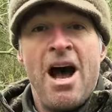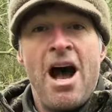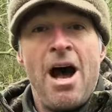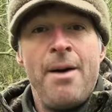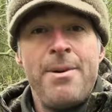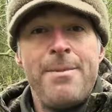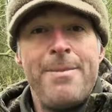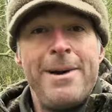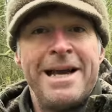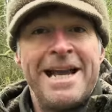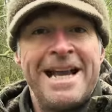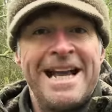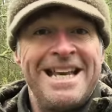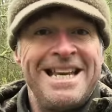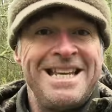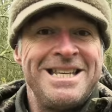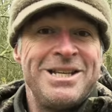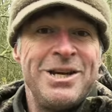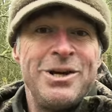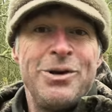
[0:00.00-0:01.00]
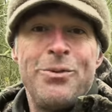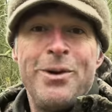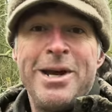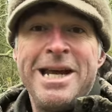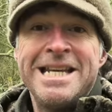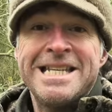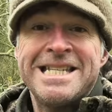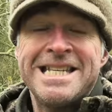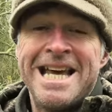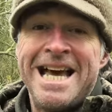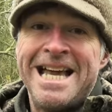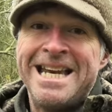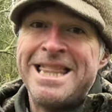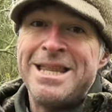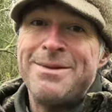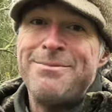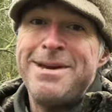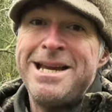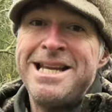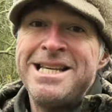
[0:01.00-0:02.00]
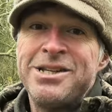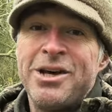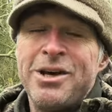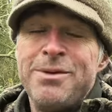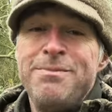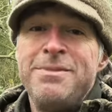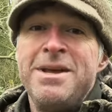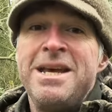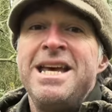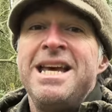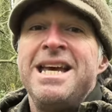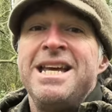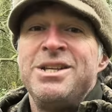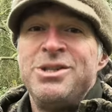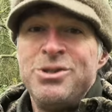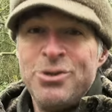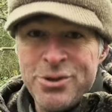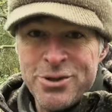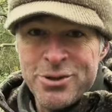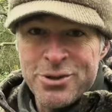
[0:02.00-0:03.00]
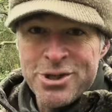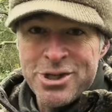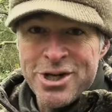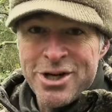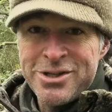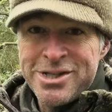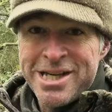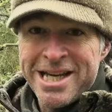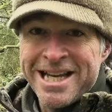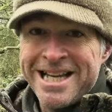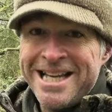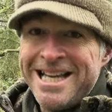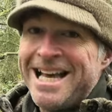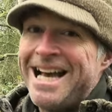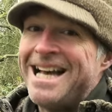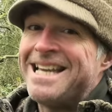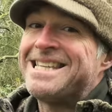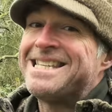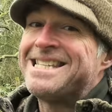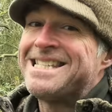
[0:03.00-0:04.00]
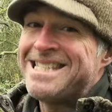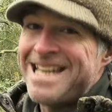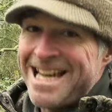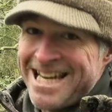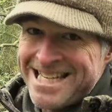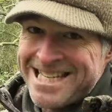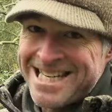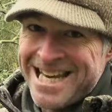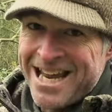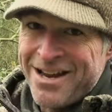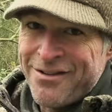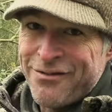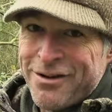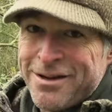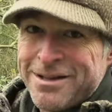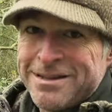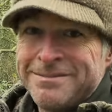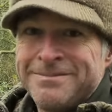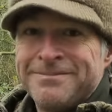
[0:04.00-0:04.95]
I'll be back again in 2 weeks and in the meantime, enjoy your shooting and stay safe.